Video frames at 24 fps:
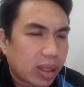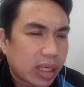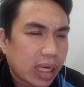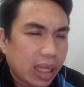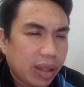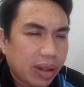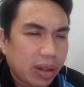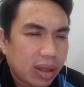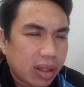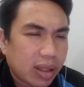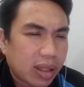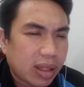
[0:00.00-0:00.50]

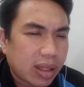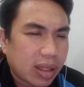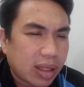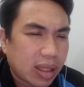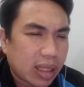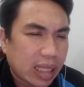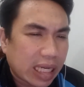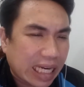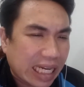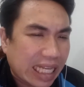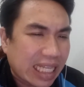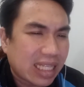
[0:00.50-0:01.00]
another
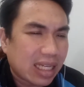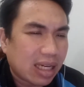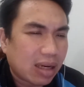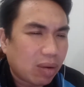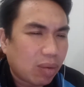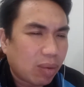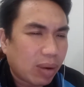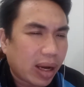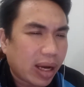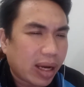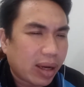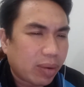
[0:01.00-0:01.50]

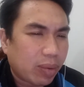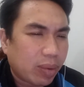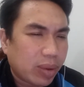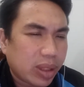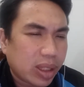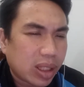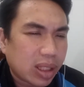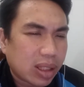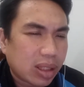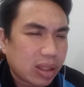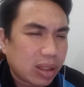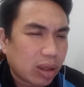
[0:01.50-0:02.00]
reason why,
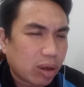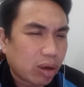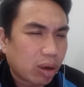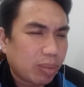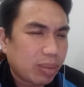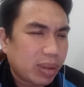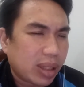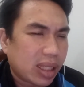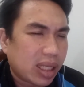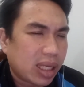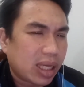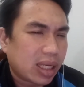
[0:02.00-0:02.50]
which is the
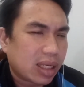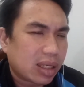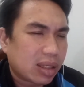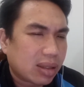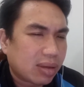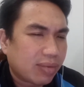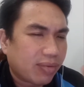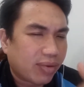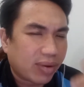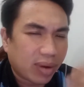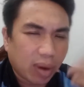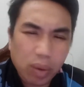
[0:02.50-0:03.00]
community
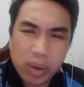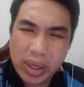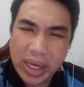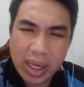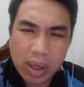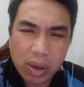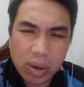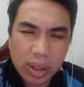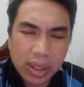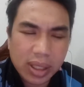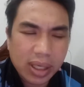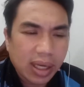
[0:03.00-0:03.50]
is
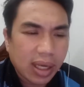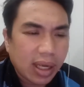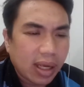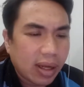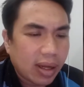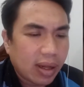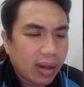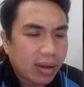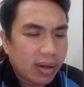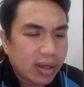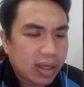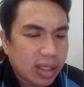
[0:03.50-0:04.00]
frowning on,
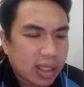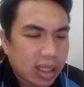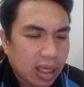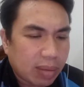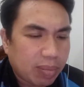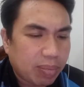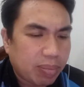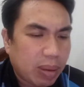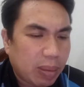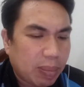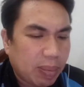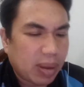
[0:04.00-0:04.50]
is
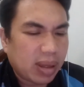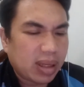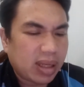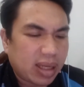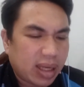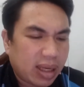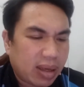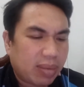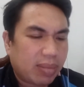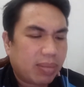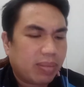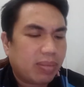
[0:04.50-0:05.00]
that
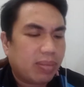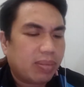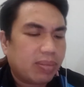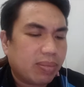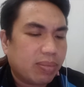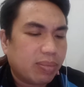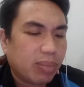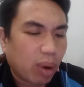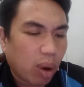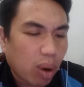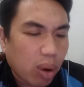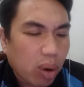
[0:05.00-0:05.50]
people
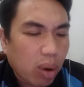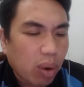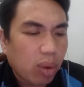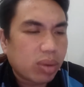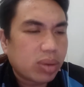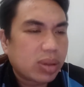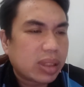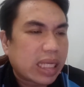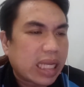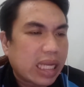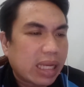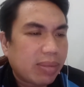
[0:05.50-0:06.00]

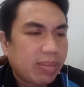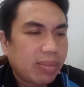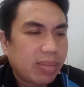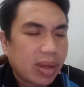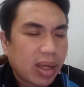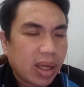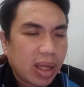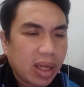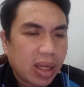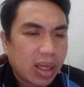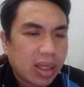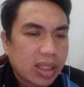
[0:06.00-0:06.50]
borrow
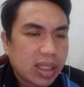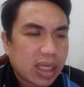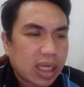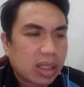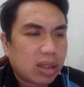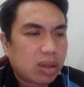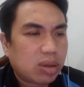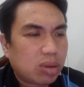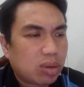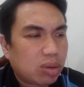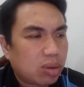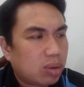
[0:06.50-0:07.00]
steam
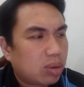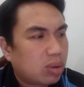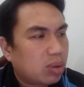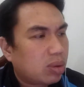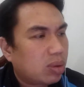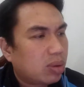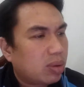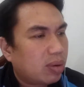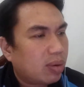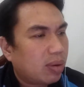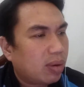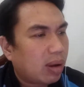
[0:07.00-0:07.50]
just
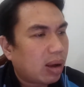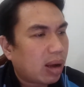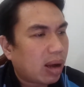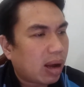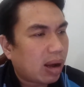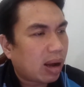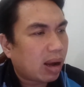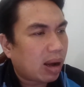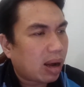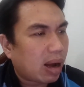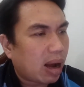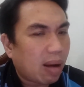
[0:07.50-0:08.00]
to
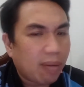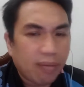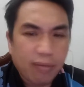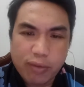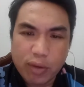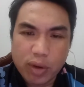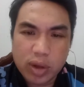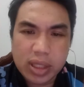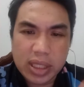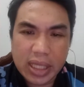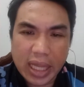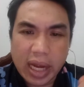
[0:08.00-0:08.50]

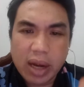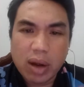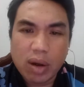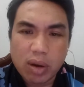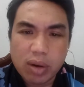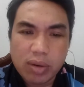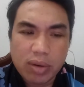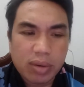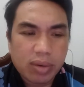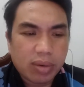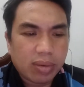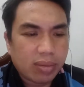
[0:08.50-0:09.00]
upvote their
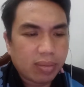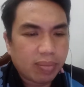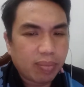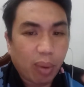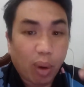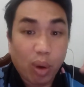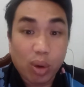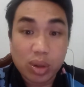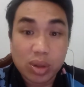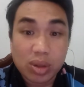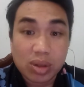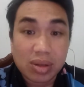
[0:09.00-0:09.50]
own
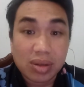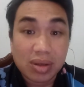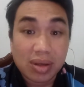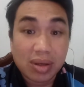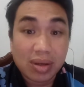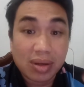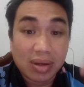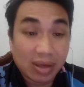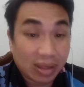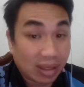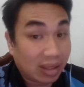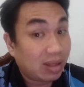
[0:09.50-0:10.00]
posts.
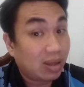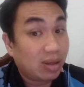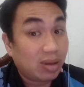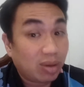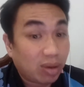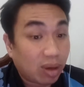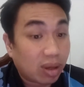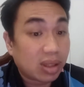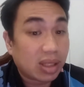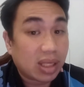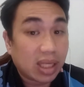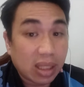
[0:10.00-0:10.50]

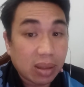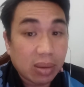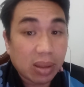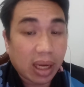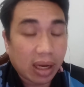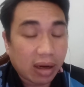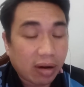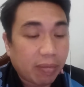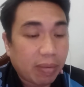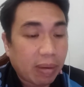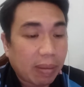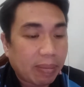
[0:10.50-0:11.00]
You got this
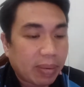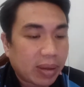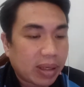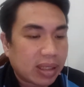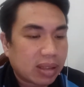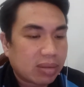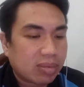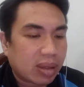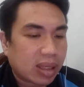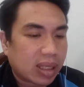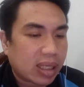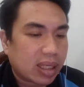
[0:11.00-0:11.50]
kind of people
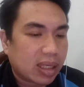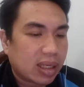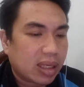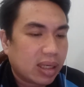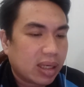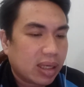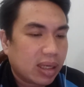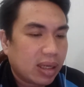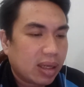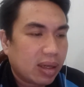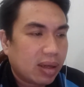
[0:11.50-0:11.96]
as well.